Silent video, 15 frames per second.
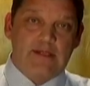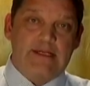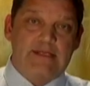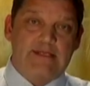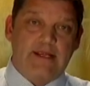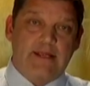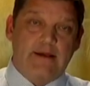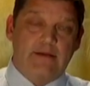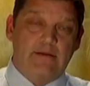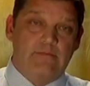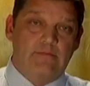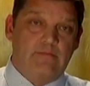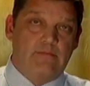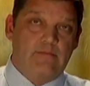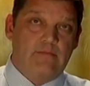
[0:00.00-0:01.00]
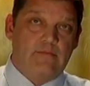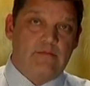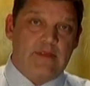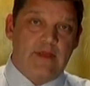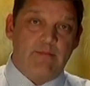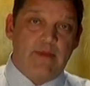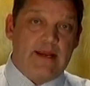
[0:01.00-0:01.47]
detail
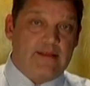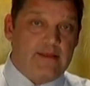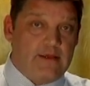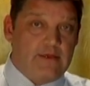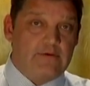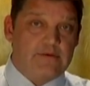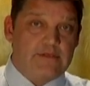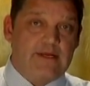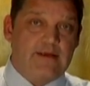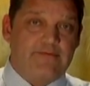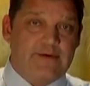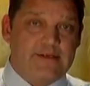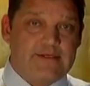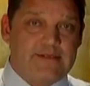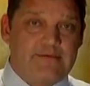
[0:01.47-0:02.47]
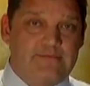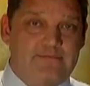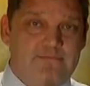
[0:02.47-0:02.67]
that made the huge difference.